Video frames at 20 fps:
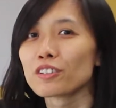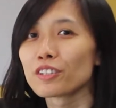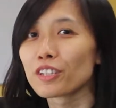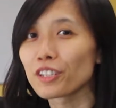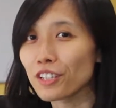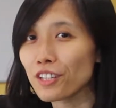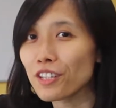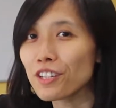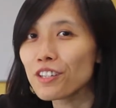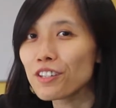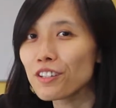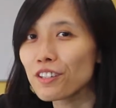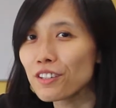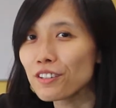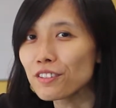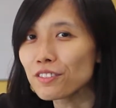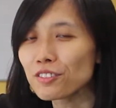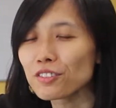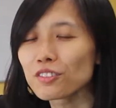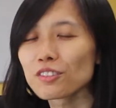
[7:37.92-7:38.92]
The key
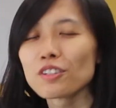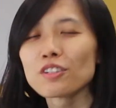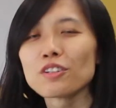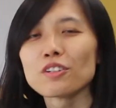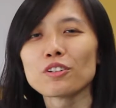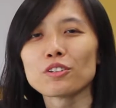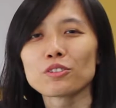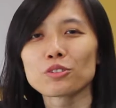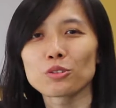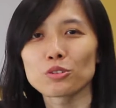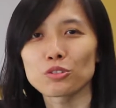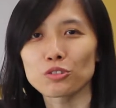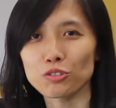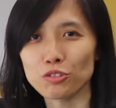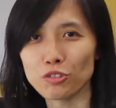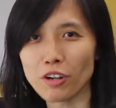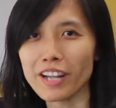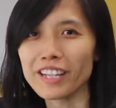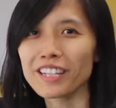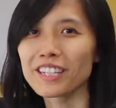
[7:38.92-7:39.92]
is to
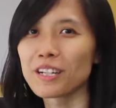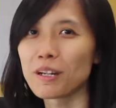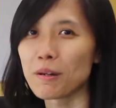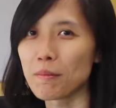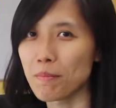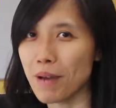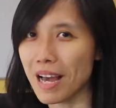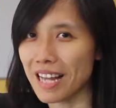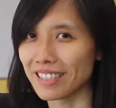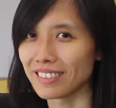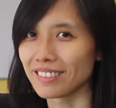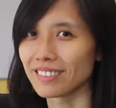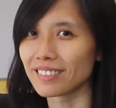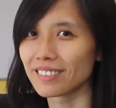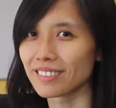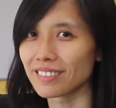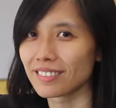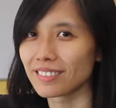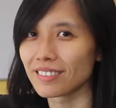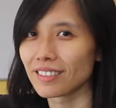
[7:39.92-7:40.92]
strike a
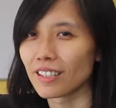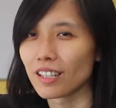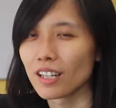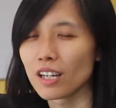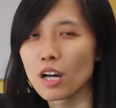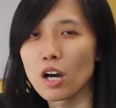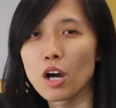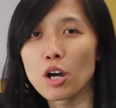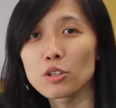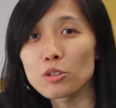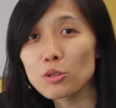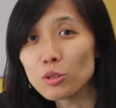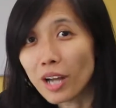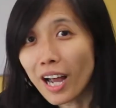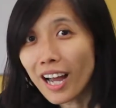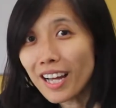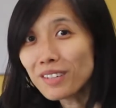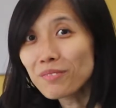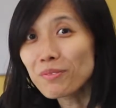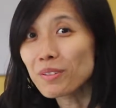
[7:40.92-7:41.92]
balance. You
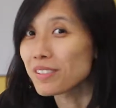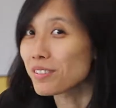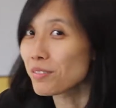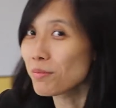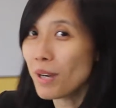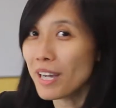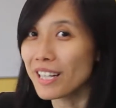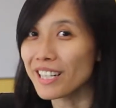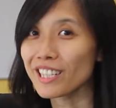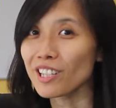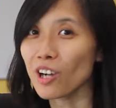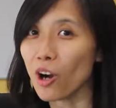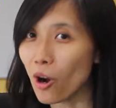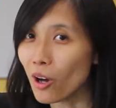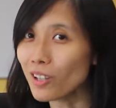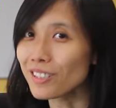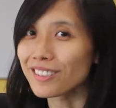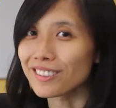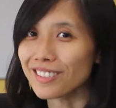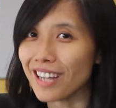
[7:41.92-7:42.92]
can't be smiling all the